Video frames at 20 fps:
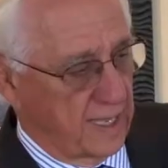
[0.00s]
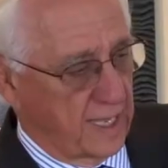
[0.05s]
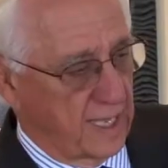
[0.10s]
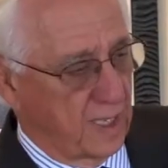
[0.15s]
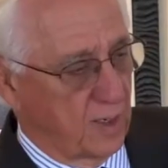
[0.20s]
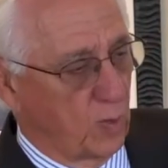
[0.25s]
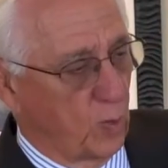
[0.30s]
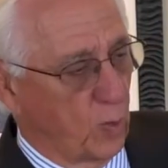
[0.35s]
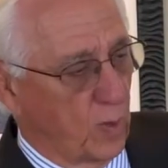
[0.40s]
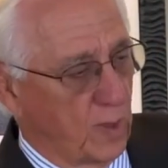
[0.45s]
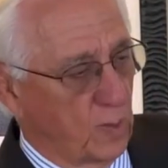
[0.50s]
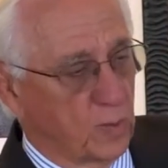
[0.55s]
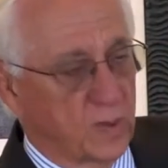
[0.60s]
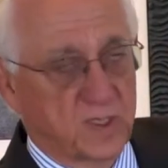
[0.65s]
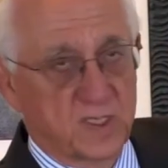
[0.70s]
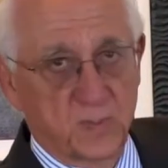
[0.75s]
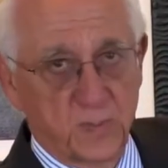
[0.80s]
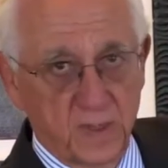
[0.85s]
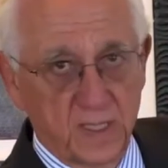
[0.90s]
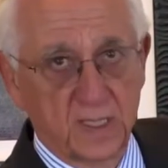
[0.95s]
And when we
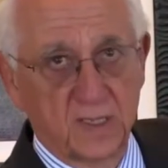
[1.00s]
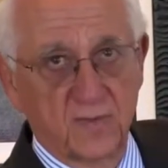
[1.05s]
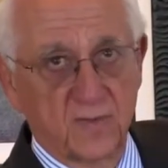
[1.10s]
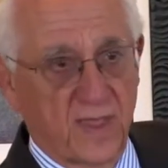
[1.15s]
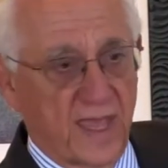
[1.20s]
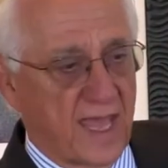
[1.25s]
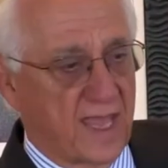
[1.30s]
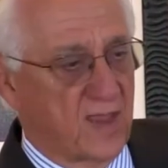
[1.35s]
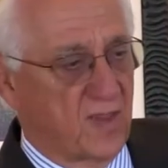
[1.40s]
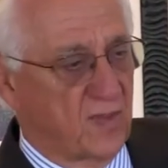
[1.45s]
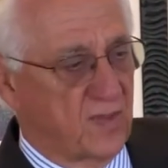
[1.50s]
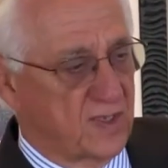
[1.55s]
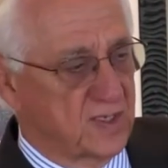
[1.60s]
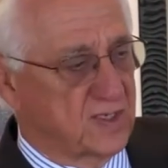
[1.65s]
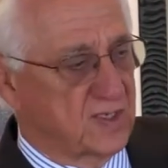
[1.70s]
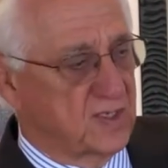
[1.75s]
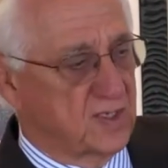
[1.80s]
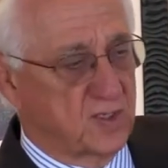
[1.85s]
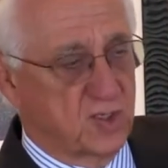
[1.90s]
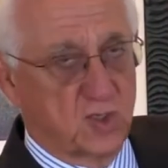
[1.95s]
speak of that,
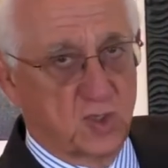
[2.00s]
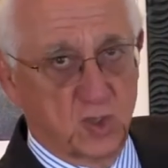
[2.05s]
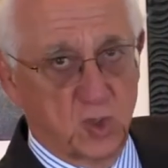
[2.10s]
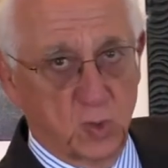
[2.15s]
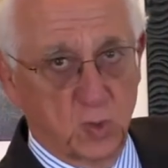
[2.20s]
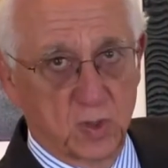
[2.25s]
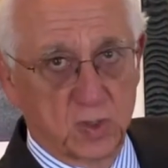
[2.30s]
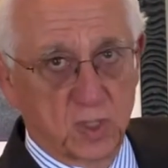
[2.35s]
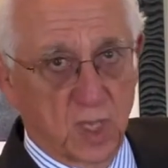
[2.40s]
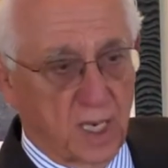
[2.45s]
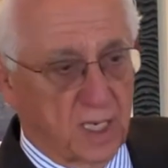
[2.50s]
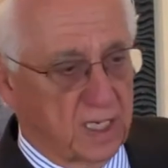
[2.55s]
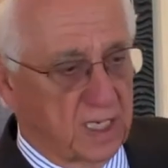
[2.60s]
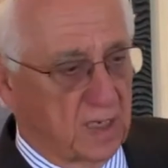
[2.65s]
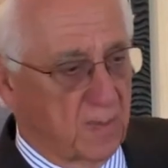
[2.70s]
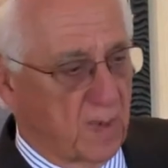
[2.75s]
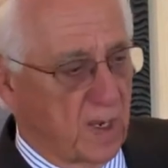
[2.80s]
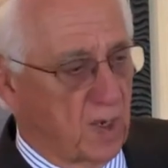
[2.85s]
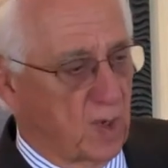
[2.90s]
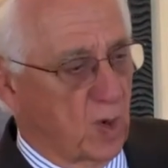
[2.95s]
this is the shoe we're talking
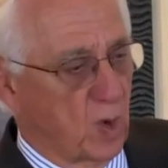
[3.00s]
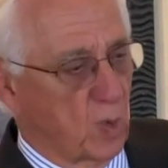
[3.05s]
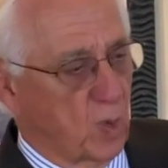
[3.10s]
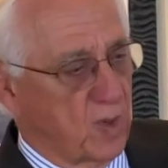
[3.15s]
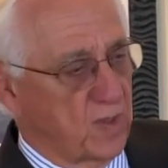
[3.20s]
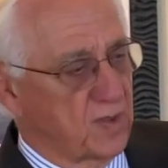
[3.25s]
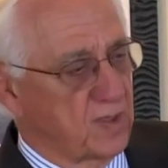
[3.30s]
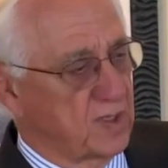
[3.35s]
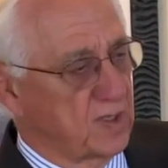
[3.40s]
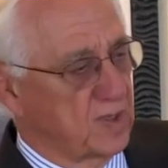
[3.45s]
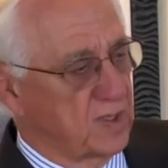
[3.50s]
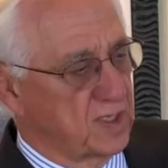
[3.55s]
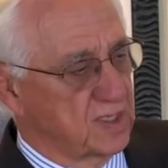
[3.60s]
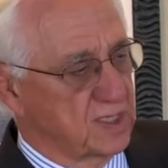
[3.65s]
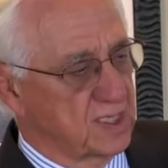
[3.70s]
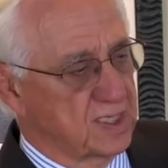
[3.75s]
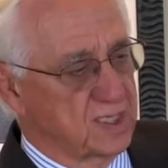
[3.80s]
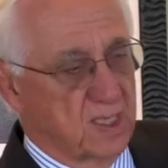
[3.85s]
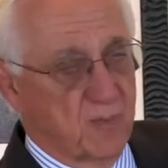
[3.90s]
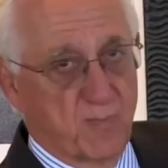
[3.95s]
about. With it,
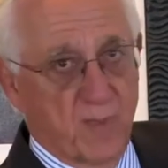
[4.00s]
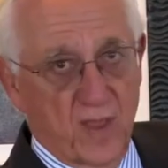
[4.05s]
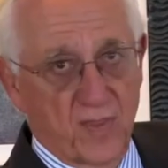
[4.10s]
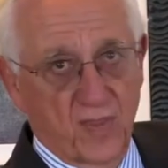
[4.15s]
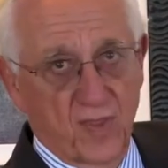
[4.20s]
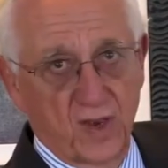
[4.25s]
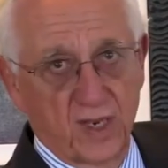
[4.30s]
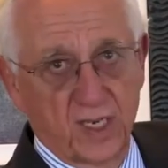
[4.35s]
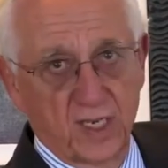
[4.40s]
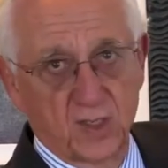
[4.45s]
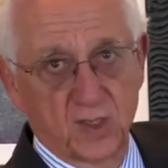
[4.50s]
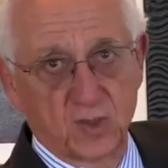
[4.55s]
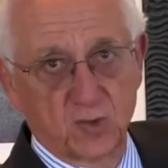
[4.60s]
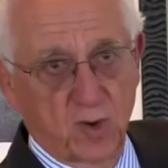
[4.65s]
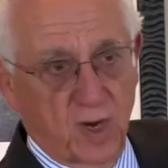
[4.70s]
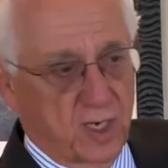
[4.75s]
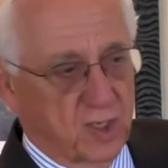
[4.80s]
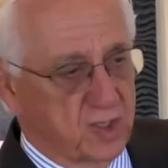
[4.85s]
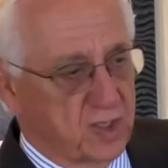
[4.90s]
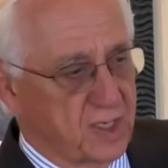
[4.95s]
this is the method of
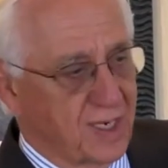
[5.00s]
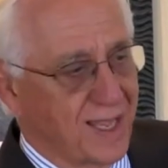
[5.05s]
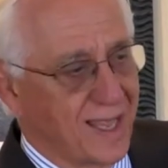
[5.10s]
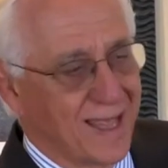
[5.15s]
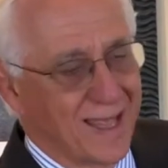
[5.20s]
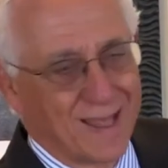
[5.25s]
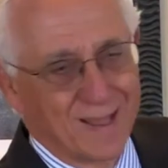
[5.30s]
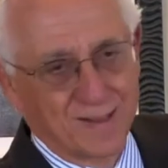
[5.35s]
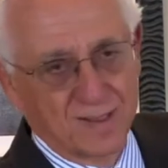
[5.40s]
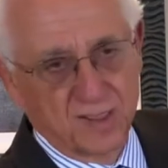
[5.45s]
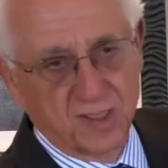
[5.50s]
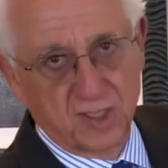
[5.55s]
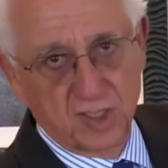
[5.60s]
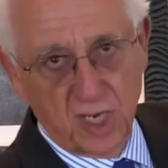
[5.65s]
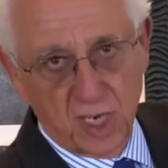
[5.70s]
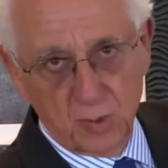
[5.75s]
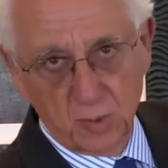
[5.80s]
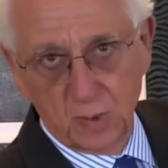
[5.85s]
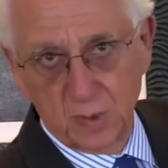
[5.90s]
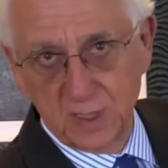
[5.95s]
construction.
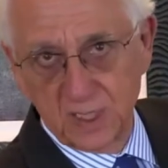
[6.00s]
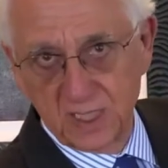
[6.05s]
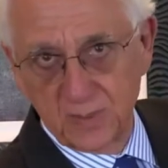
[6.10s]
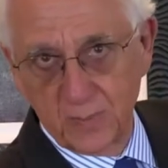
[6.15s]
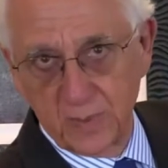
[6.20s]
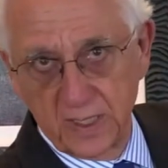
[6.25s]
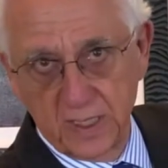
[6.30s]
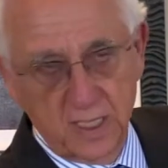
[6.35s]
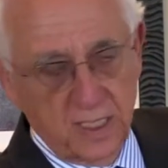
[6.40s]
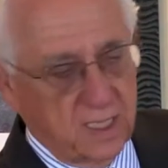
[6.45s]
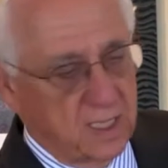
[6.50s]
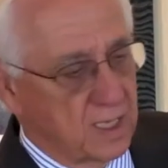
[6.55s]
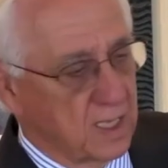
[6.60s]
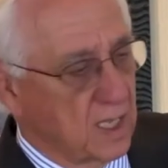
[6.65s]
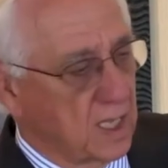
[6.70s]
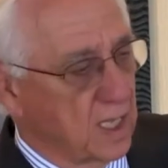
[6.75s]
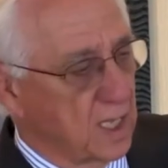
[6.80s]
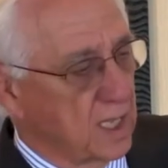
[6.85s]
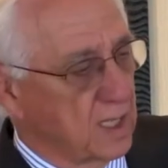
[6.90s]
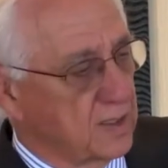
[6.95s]
Generally
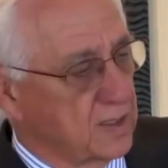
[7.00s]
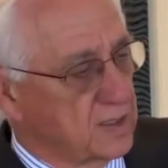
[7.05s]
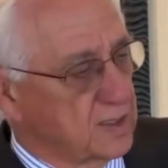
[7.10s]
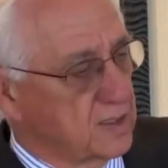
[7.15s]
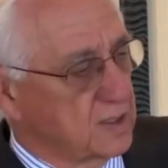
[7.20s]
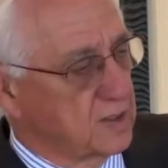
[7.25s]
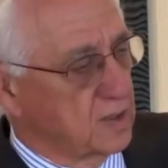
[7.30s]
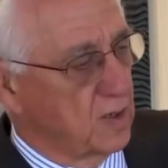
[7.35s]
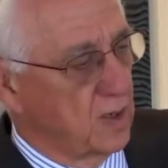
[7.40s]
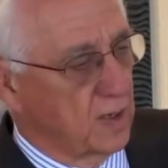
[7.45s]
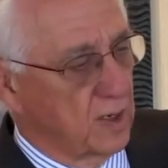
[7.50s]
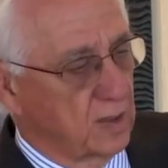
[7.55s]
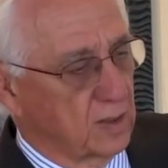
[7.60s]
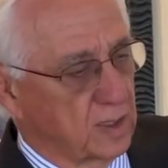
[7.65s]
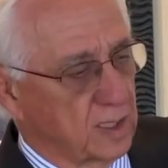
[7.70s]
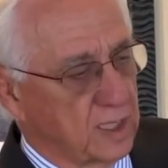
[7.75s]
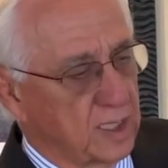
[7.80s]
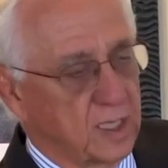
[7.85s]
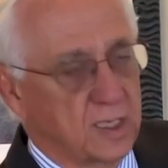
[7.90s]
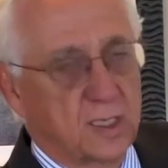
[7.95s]
speaking, this is going to
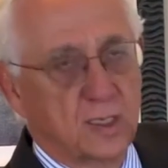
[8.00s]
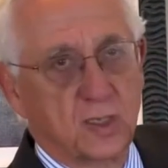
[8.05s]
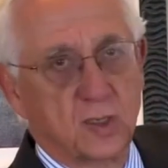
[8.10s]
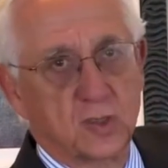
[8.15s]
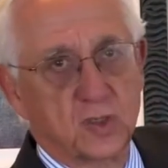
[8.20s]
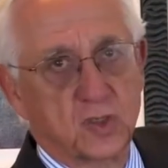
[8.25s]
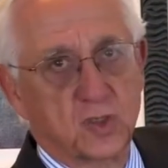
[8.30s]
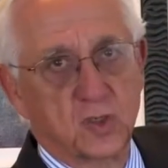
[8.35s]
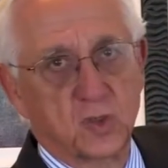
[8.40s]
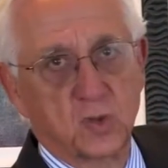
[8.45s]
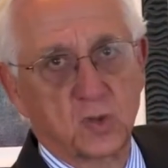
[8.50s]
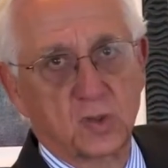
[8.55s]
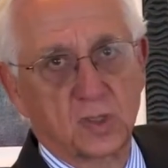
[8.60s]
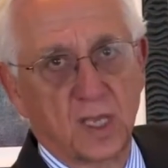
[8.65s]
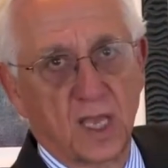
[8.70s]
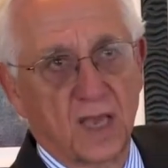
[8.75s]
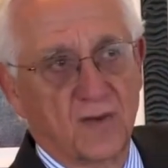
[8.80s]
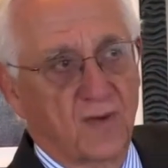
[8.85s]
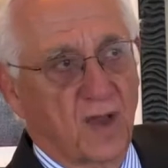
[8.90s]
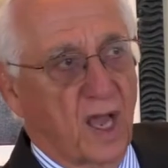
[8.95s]
lead your shoe to
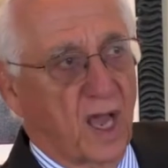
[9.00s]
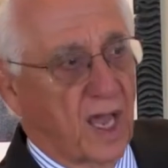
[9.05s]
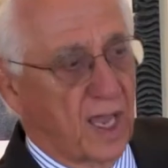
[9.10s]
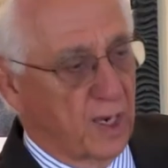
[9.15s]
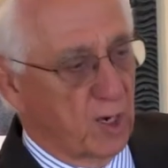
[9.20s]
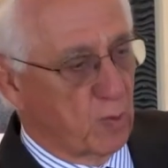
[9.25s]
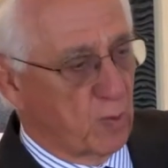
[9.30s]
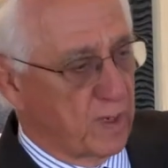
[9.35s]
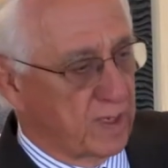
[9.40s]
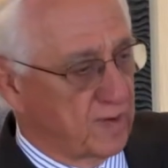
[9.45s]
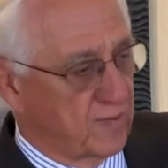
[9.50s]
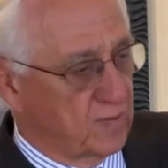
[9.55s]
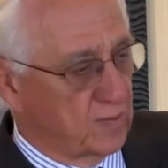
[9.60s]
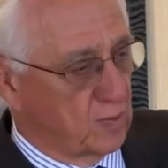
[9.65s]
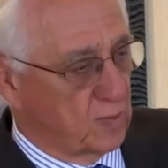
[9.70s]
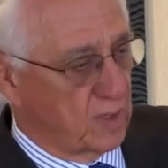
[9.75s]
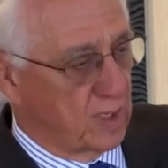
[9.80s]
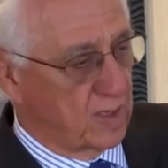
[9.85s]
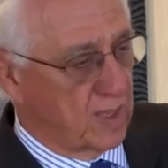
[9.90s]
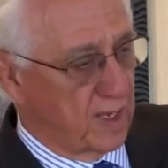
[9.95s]
have a higher rate of
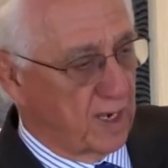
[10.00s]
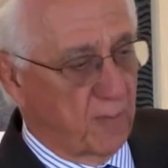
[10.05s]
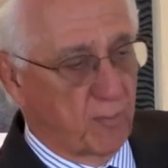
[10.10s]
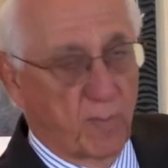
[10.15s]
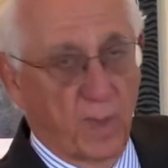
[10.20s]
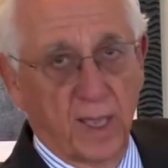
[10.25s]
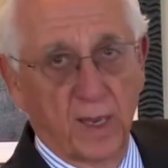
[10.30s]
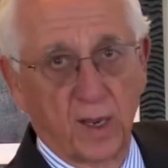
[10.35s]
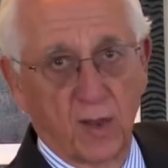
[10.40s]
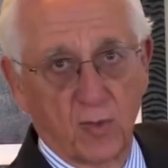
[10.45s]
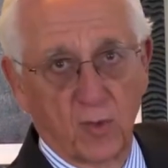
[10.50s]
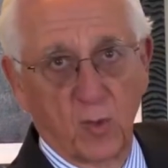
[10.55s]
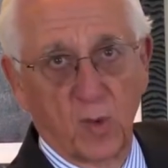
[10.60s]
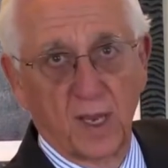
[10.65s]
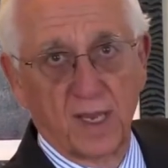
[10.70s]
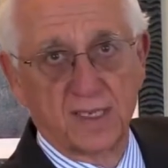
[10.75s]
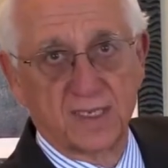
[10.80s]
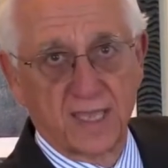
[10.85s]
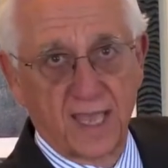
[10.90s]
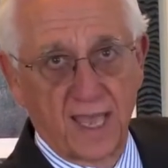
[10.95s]
duty than it might
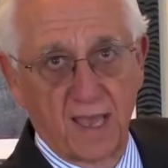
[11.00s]
otherwise